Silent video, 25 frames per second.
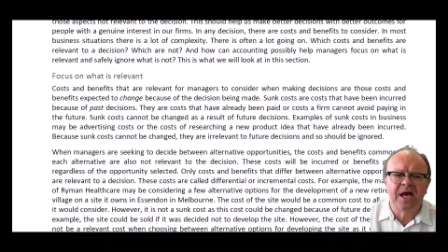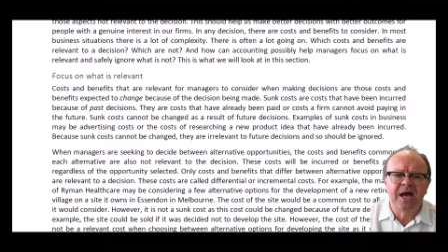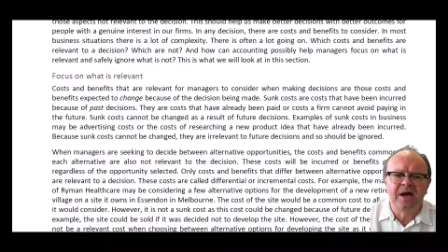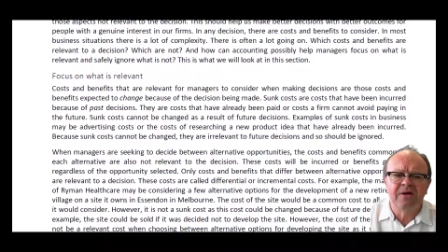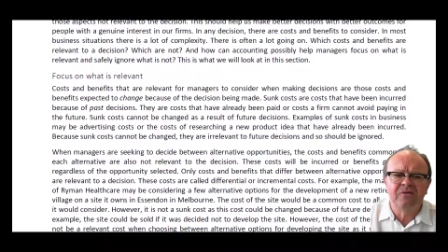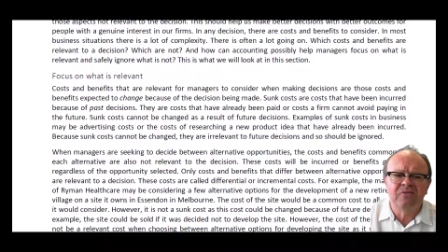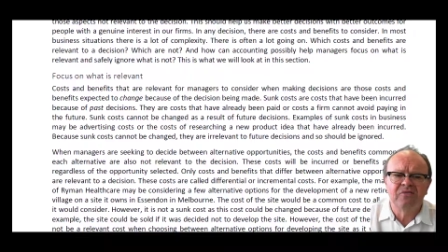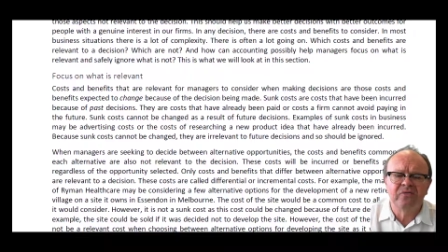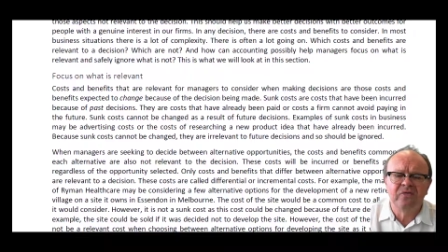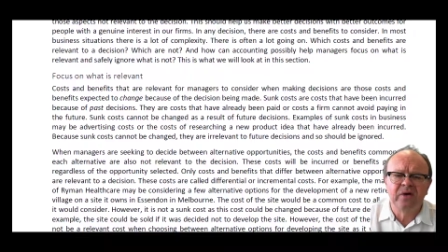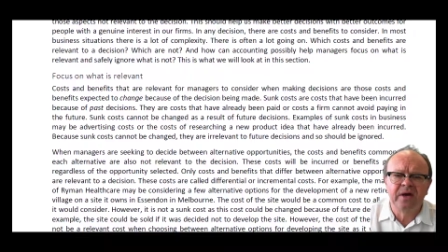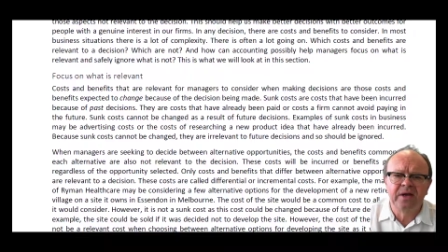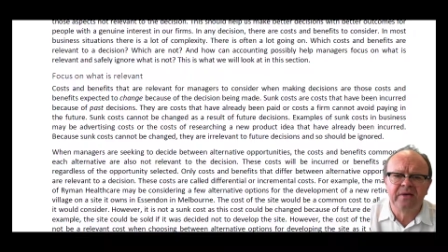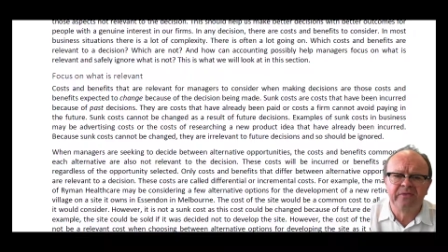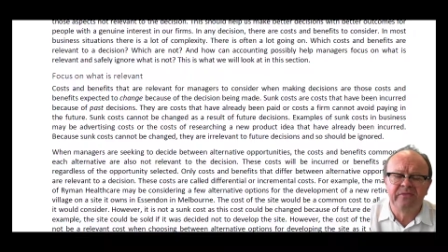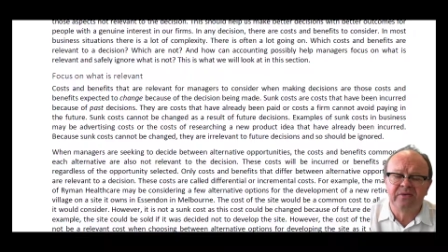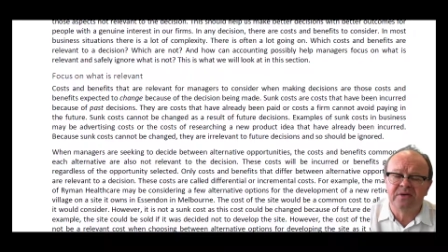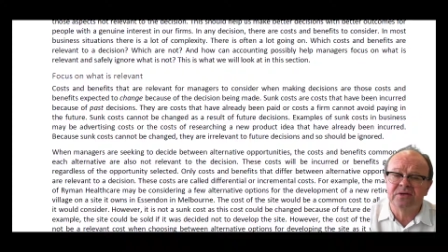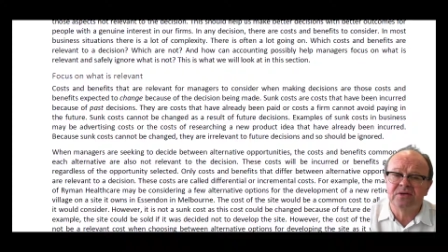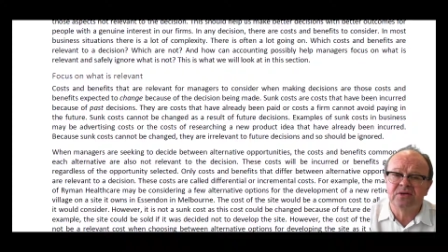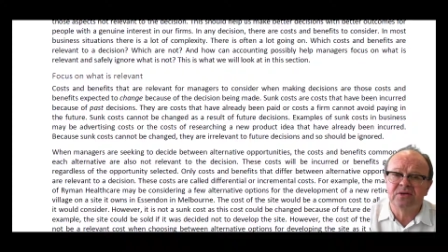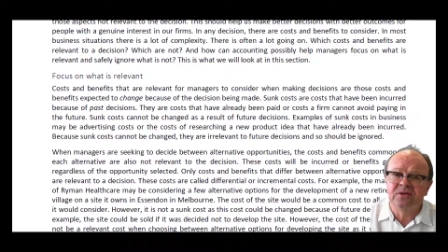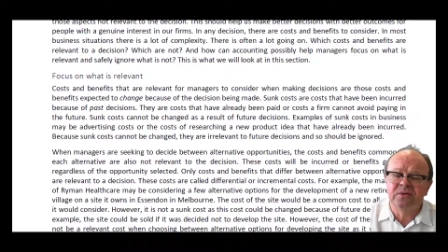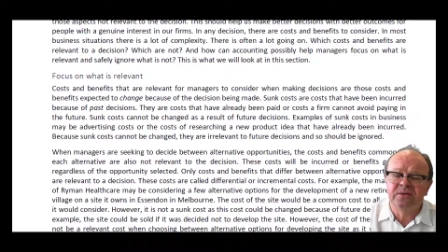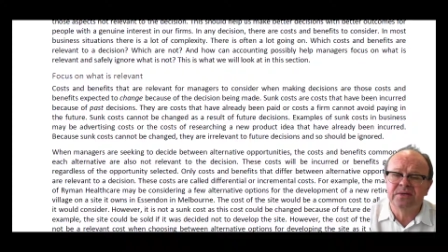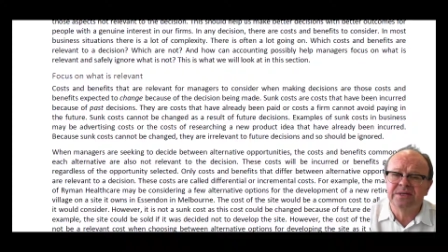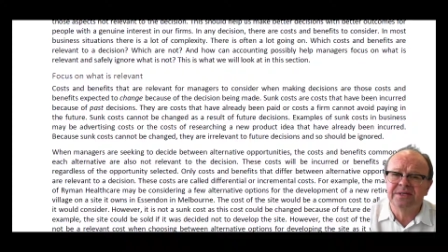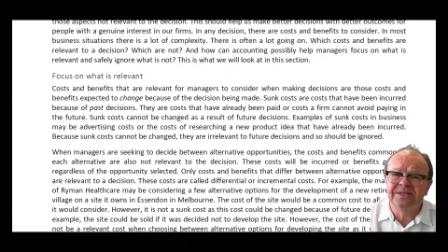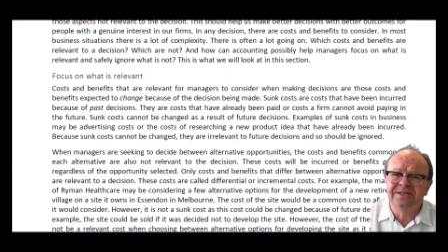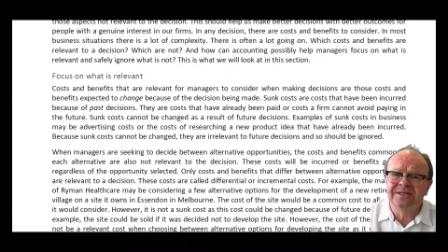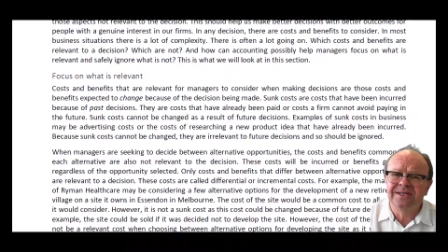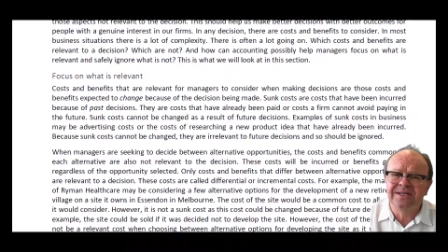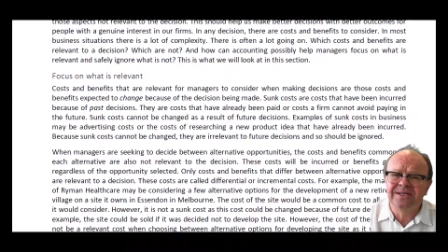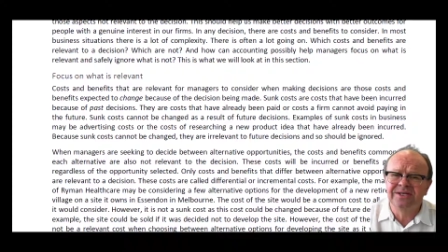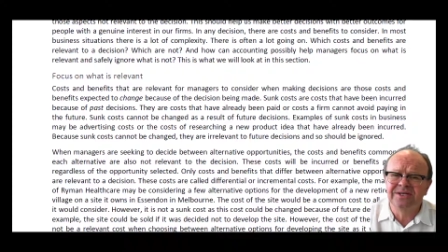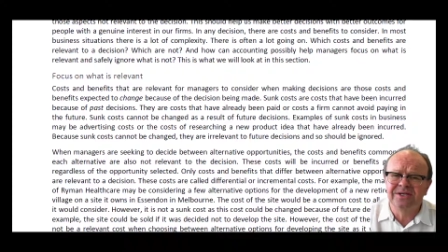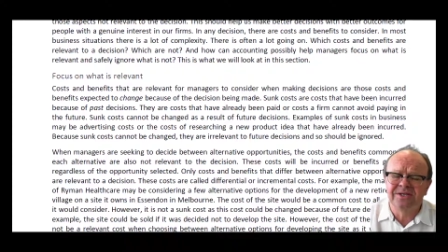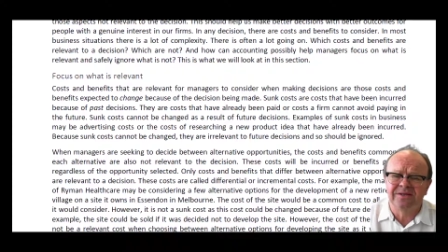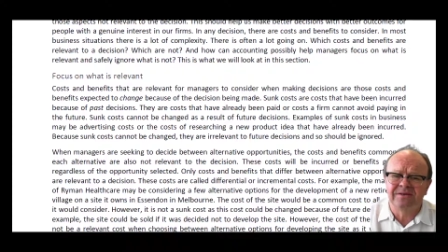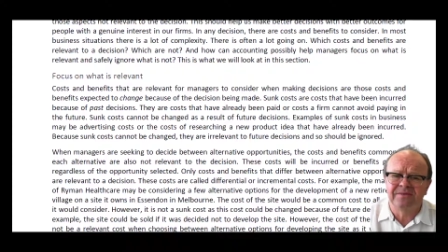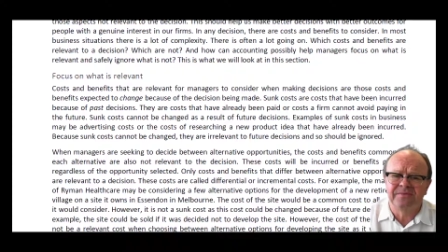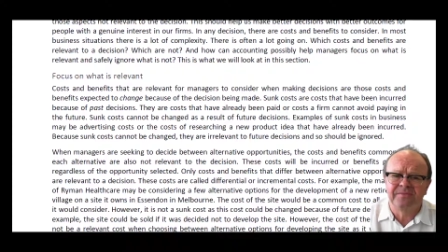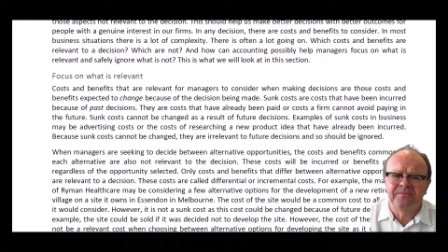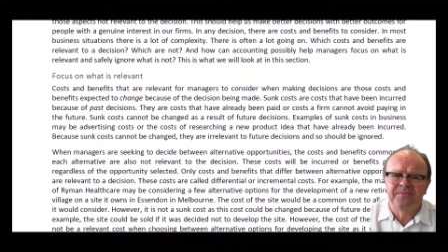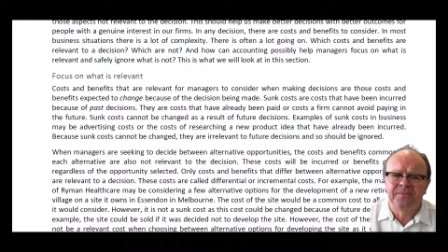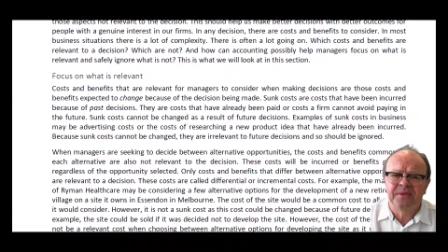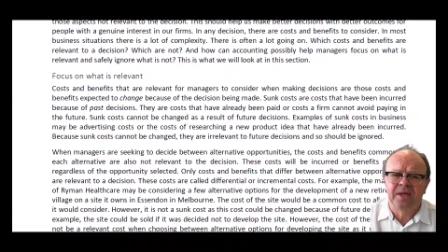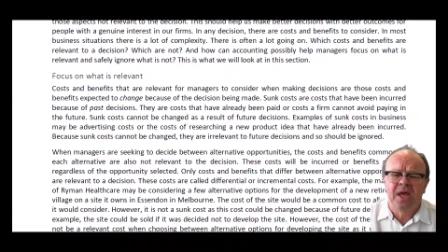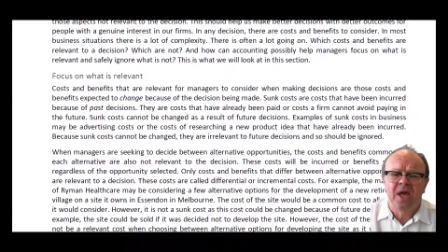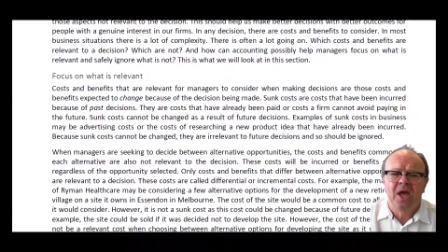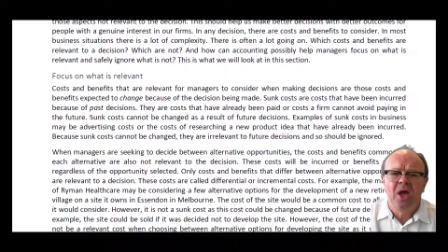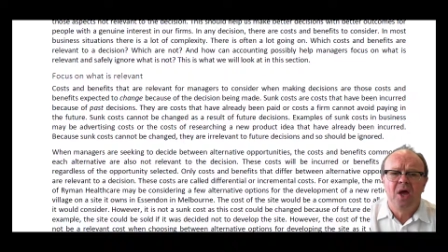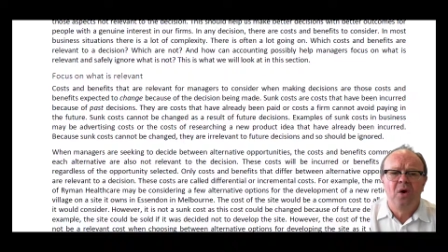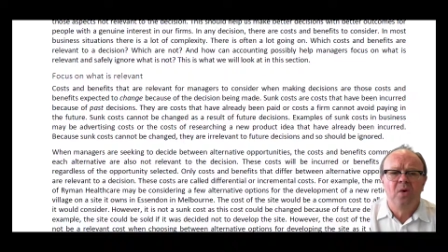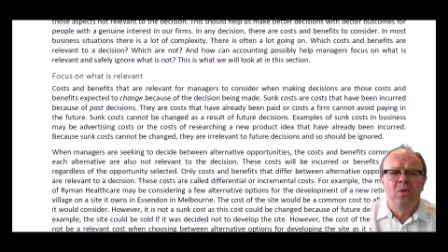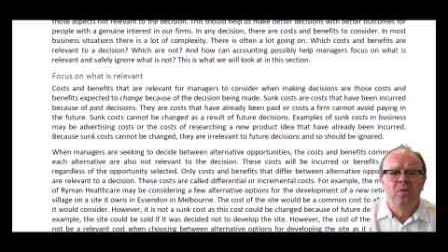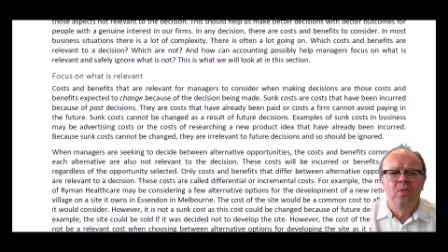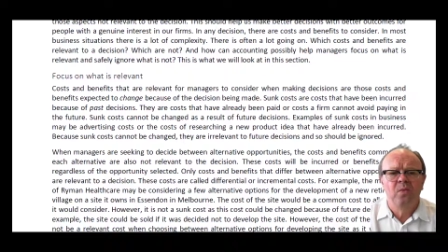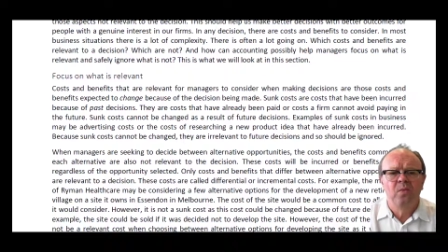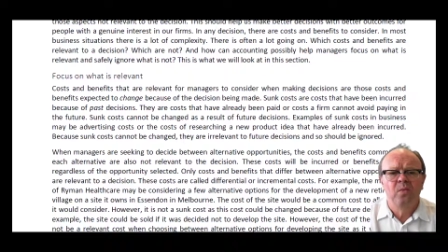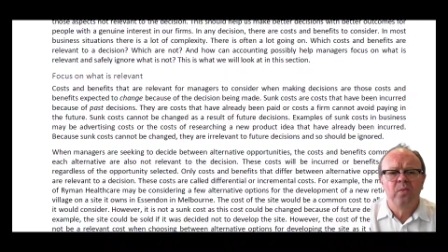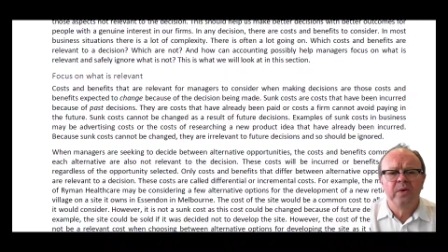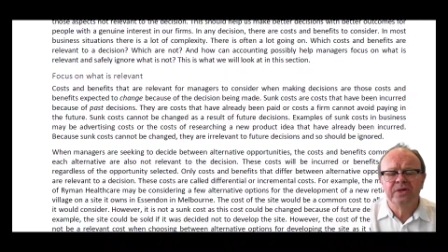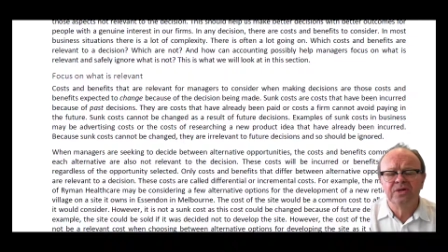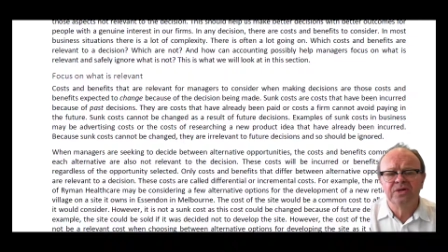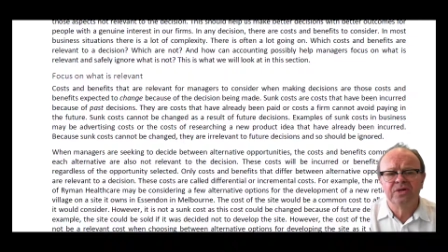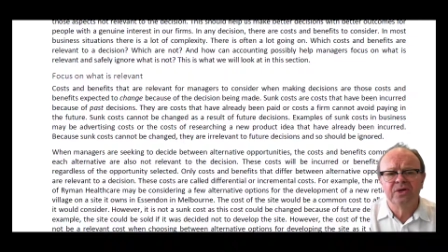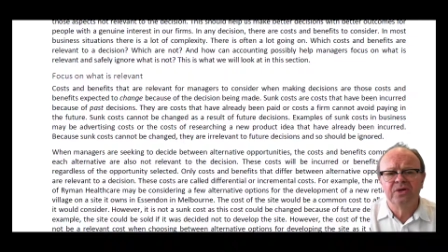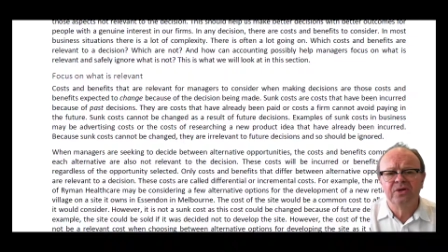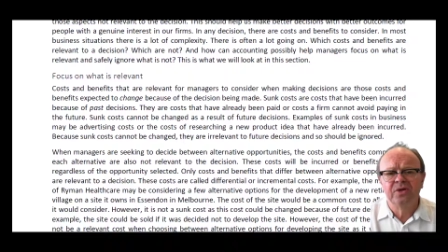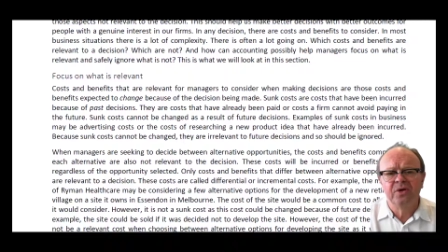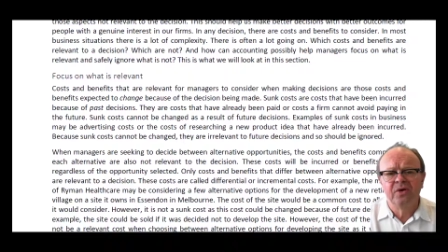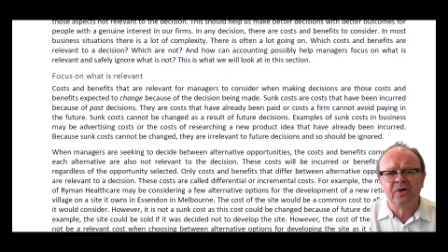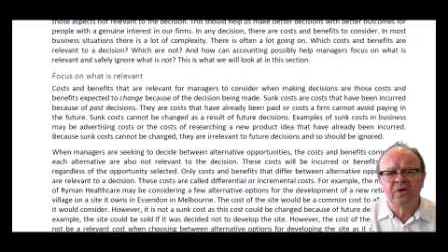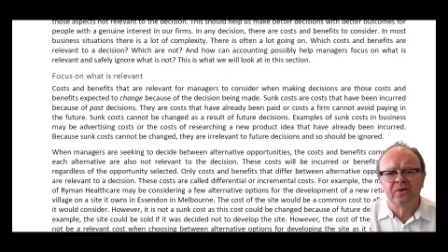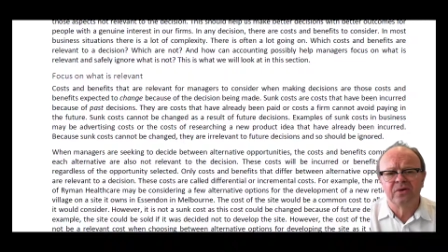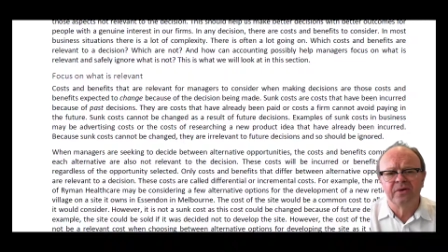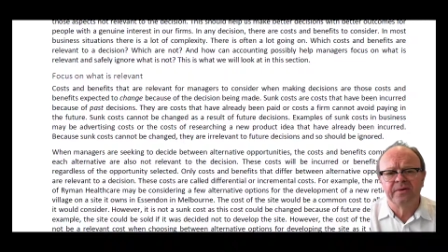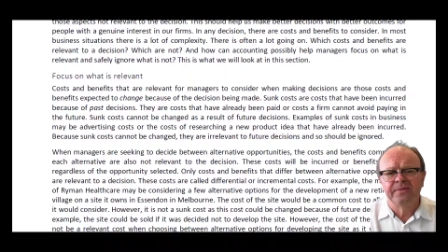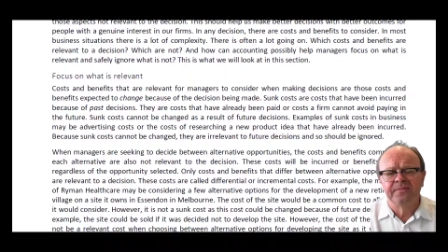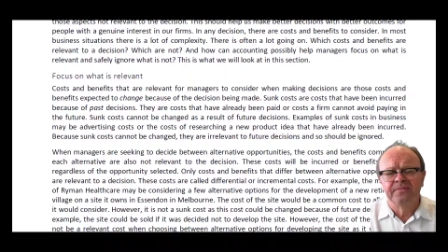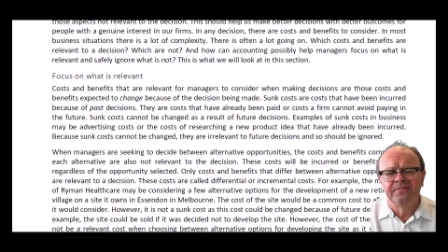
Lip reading: are relevant to a decision, which are not?